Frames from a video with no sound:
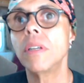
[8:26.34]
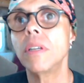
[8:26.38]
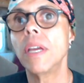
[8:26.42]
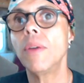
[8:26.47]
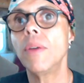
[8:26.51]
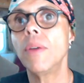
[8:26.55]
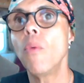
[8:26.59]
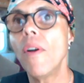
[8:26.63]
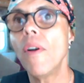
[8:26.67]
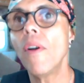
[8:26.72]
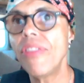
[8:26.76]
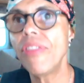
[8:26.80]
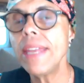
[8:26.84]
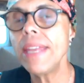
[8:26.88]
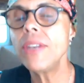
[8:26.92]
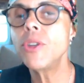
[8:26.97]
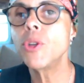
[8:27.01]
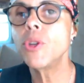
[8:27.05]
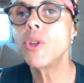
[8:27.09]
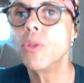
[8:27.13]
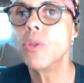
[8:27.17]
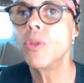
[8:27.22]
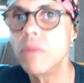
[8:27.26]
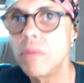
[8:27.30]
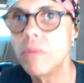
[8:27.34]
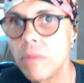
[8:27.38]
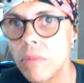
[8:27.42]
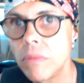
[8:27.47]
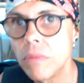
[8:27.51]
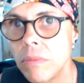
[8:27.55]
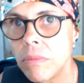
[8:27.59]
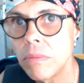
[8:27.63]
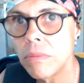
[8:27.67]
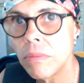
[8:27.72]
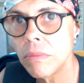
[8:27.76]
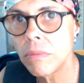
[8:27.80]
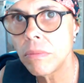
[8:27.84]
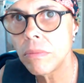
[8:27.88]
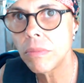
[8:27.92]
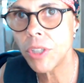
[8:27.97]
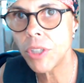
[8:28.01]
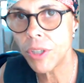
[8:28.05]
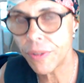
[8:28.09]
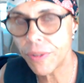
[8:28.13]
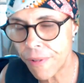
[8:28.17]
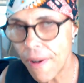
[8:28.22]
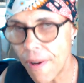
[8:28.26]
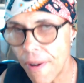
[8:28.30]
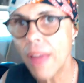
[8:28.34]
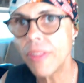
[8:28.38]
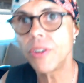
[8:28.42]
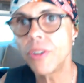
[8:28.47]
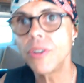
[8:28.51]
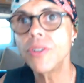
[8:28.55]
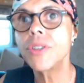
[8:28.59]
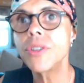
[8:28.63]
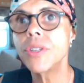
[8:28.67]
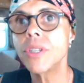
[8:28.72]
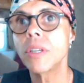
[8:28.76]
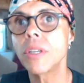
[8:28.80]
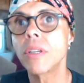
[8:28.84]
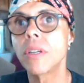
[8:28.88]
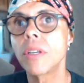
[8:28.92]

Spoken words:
in what they do. They're fathers,